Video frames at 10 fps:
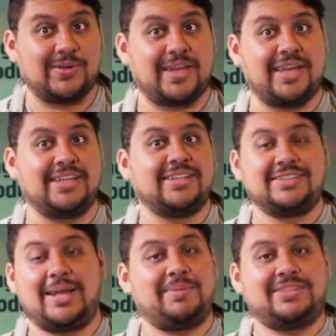Okay,
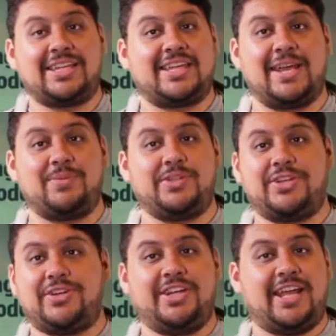so that means I can't
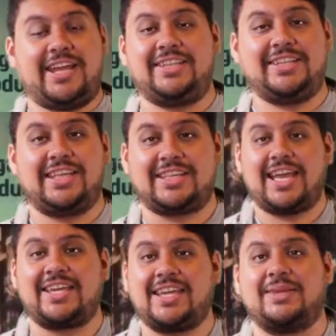return it, anything
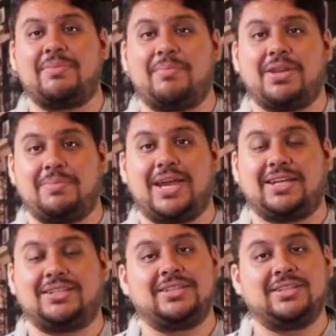that. I can't get my money
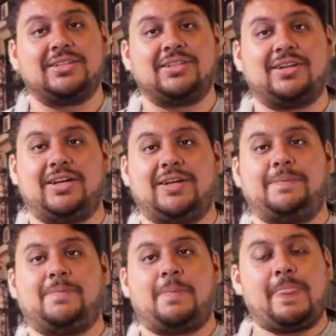back. All right.